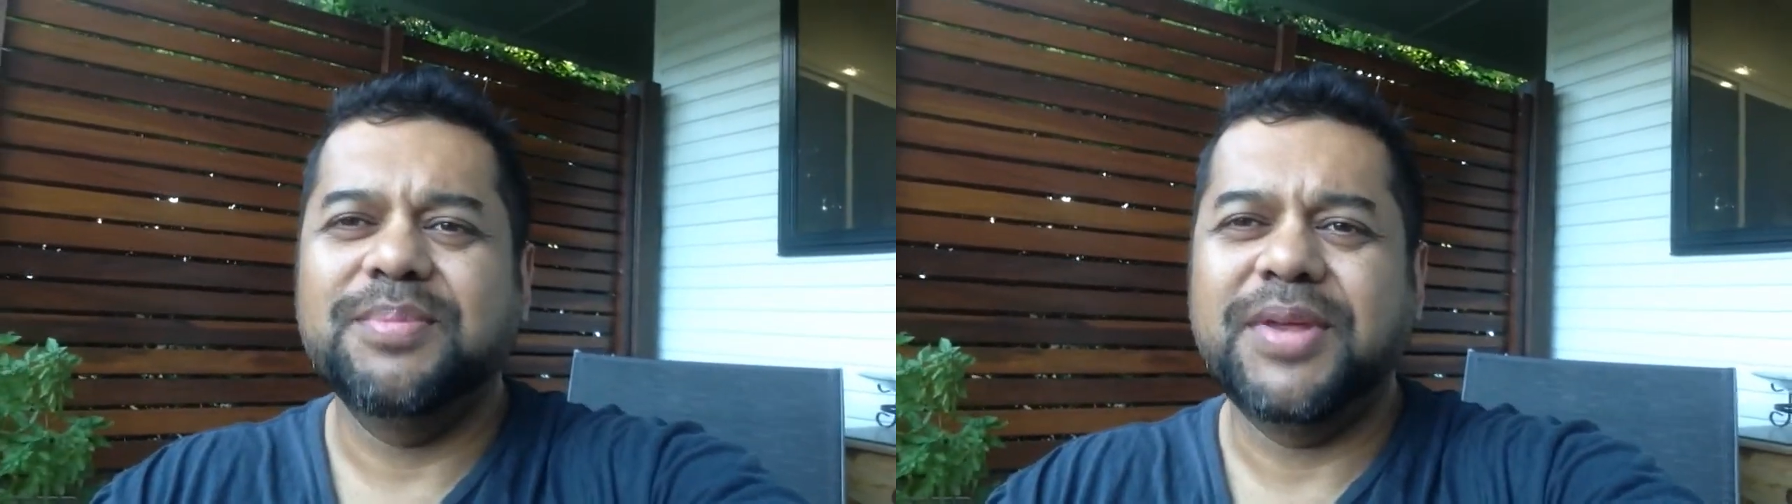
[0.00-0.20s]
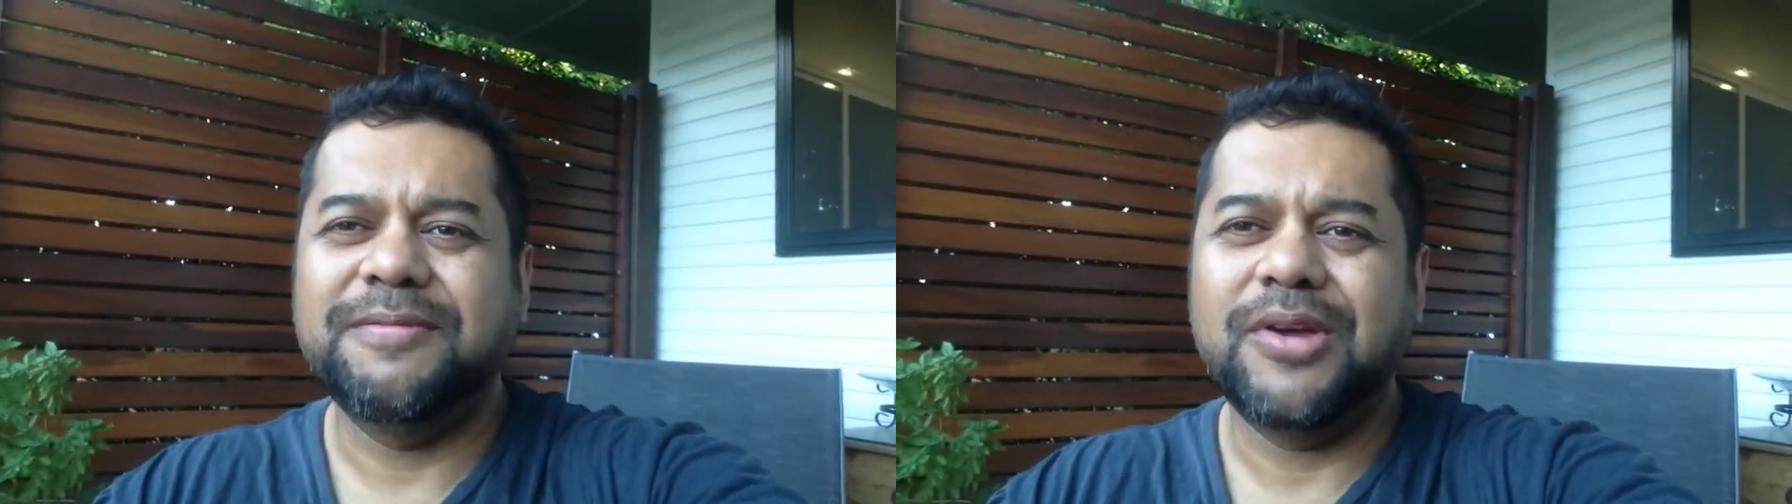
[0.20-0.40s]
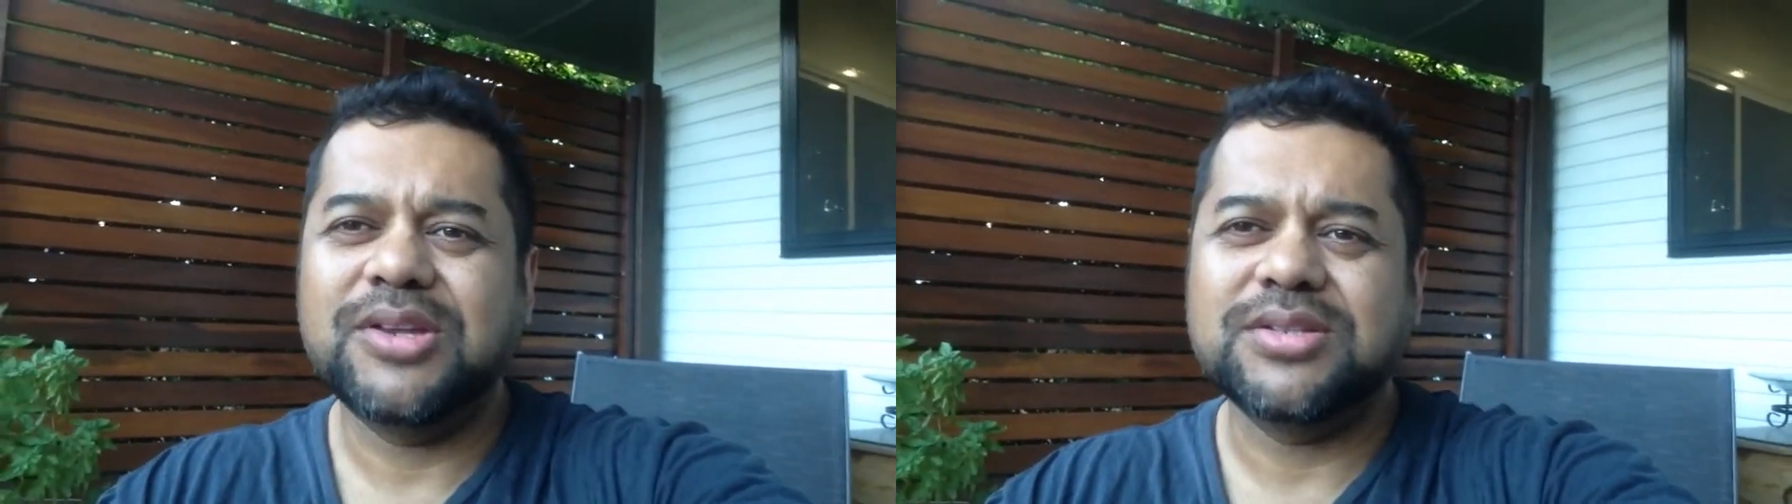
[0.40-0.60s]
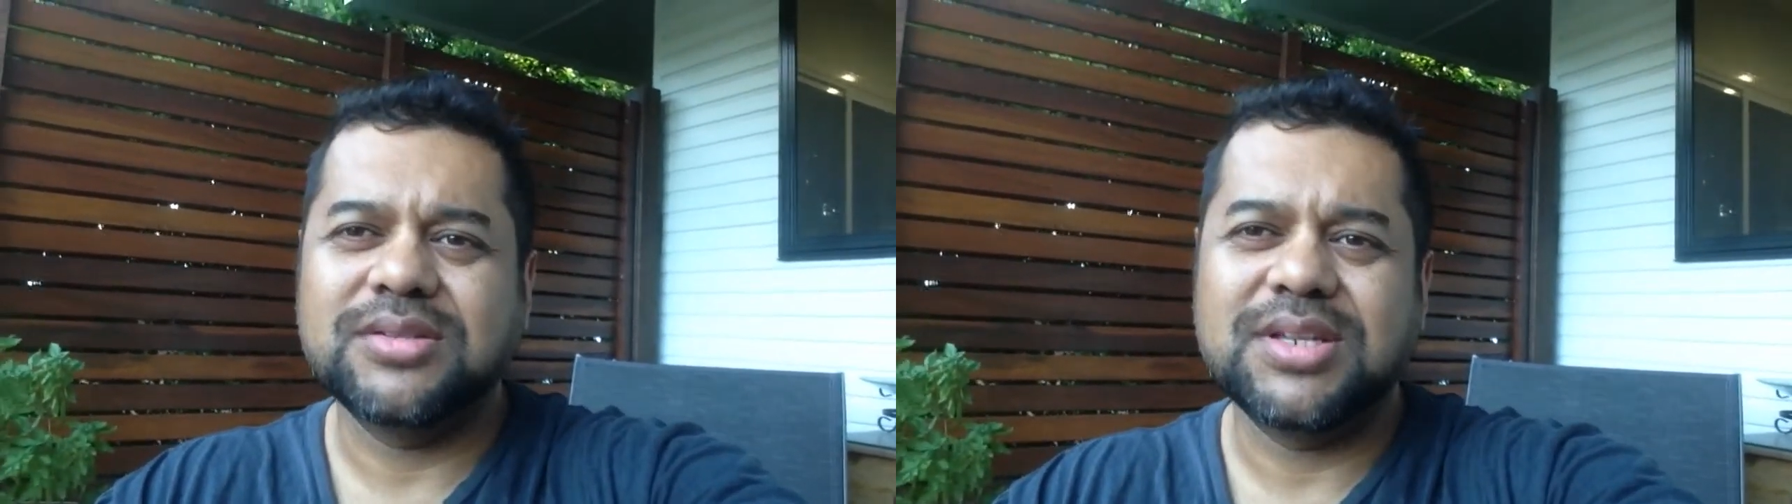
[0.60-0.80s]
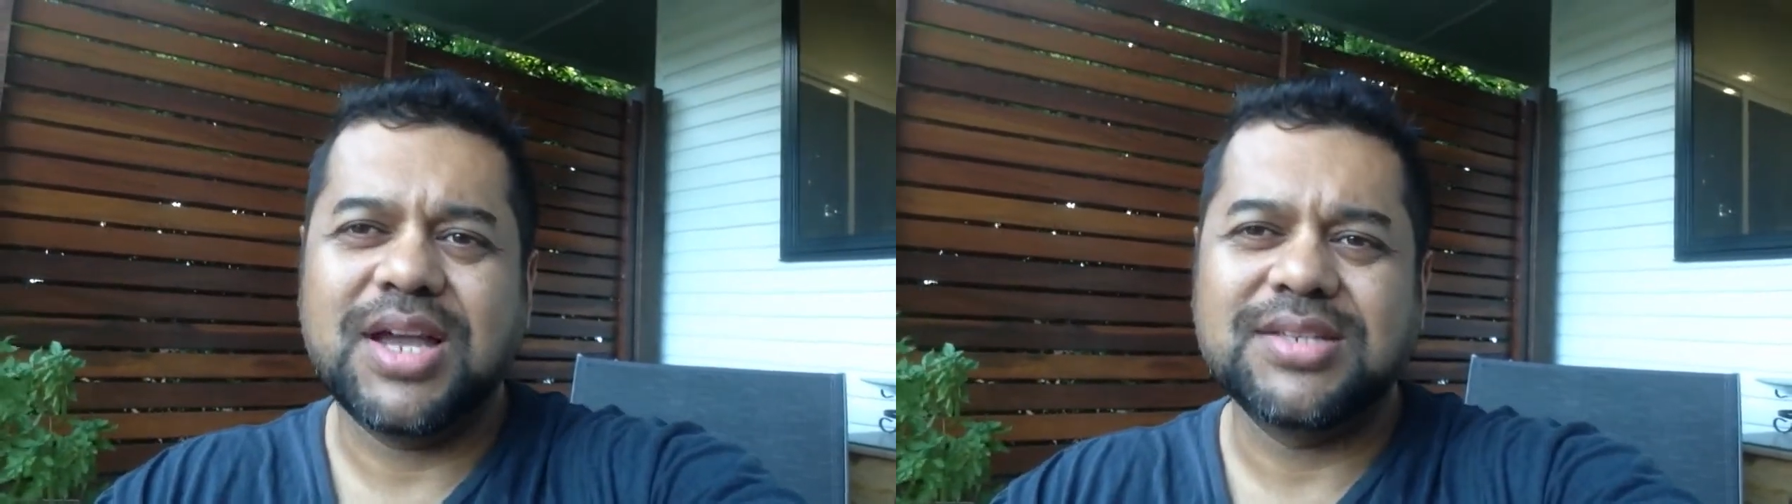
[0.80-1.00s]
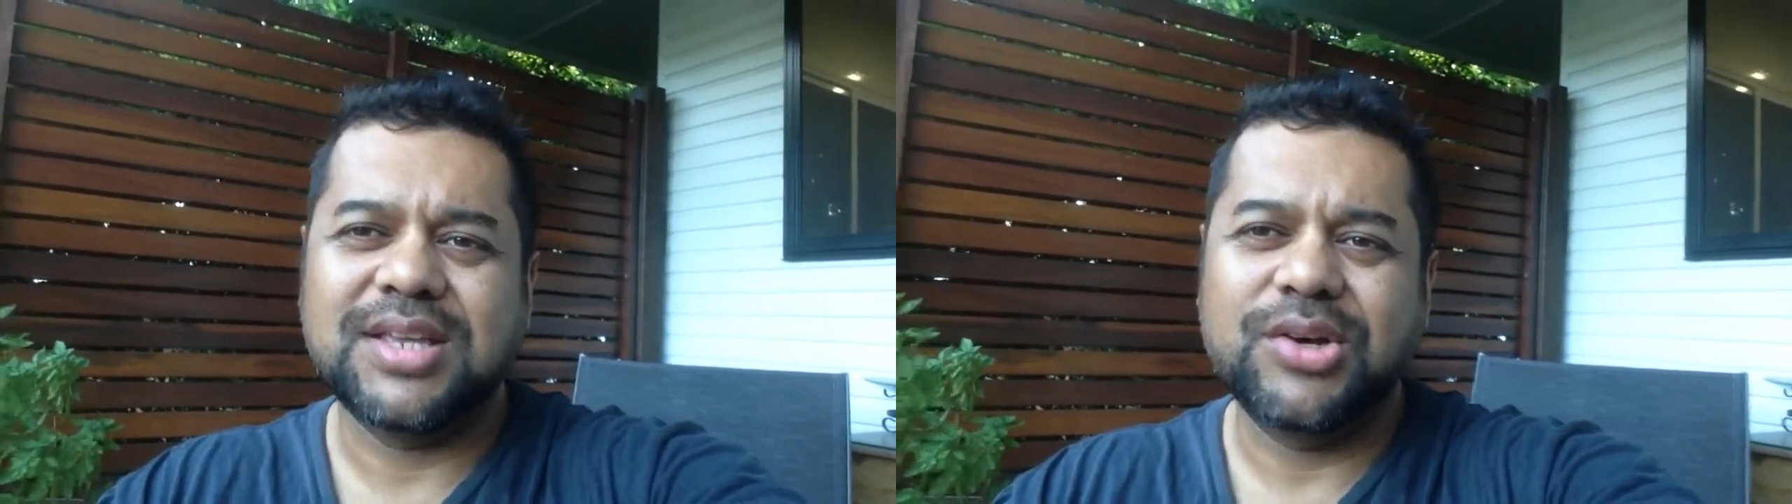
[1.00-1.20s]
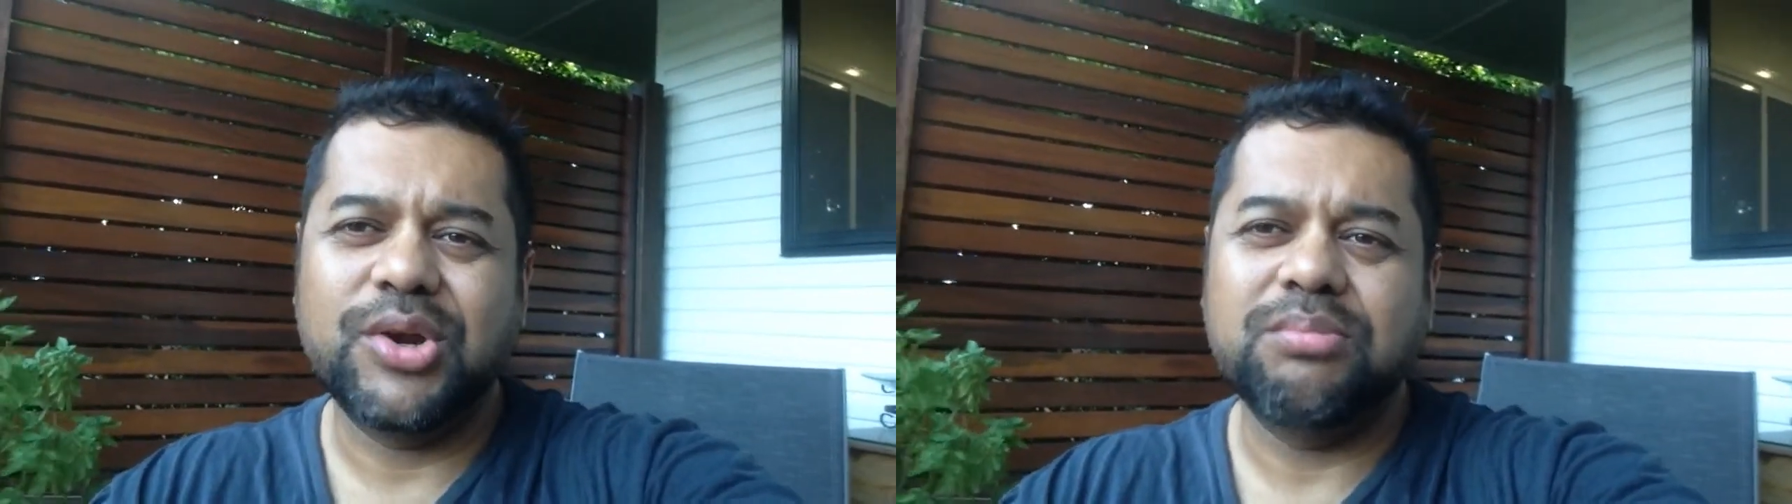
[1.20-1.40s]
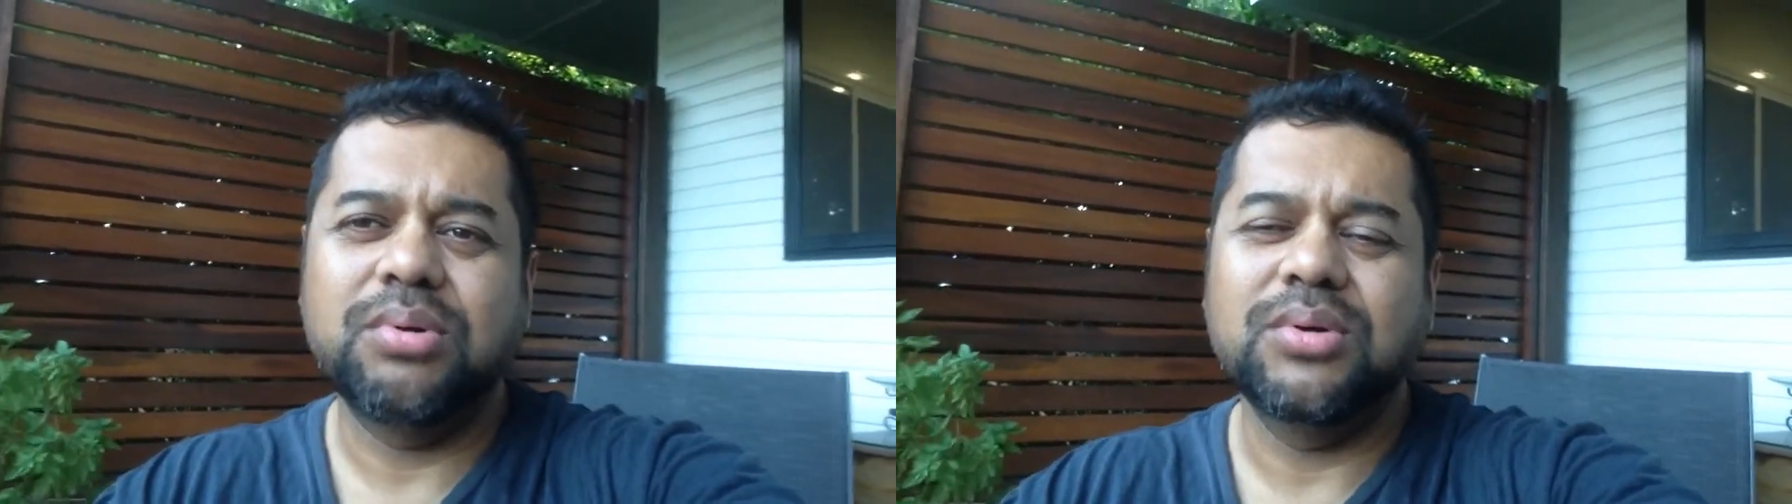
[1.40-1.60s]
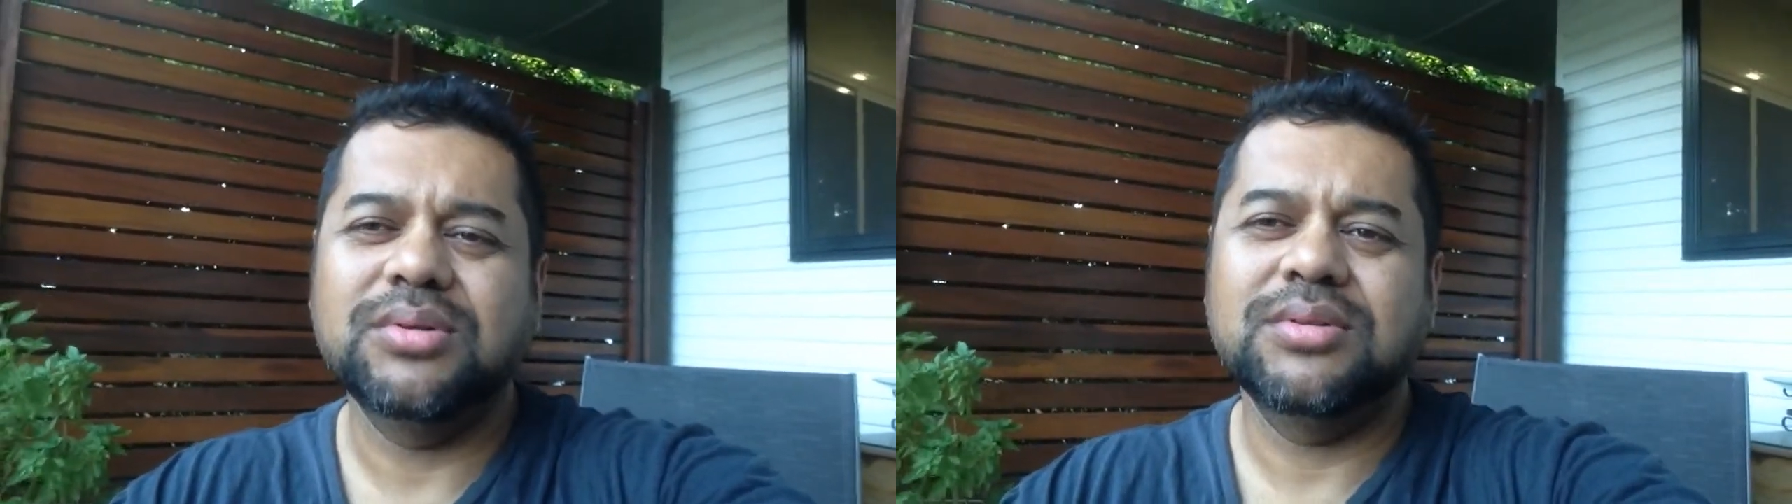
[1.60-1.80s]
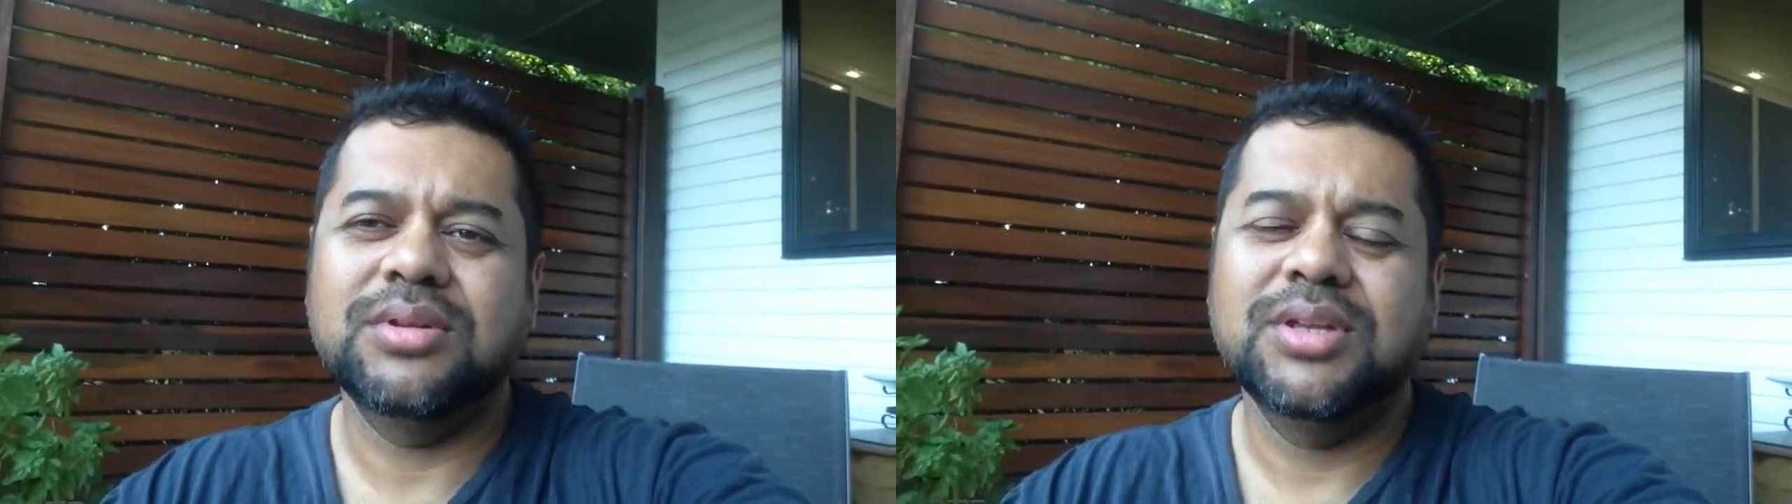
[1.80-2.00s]
They focus on tasks that are not
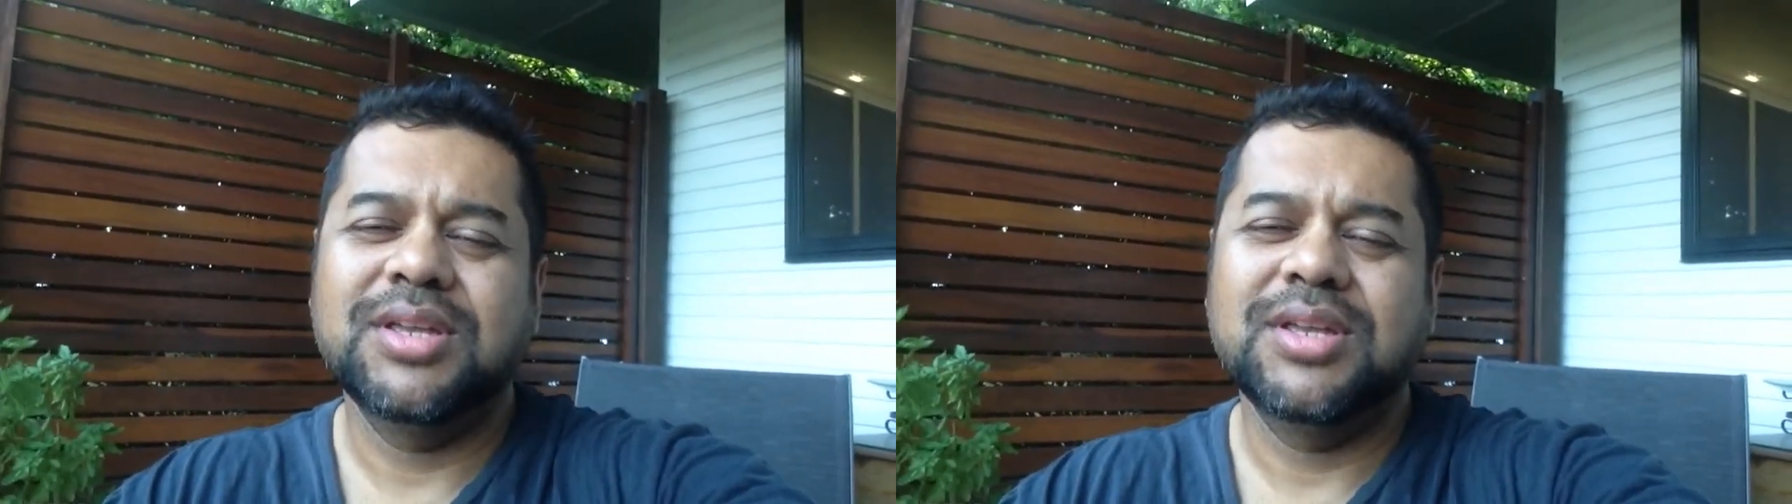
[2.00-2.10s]
important,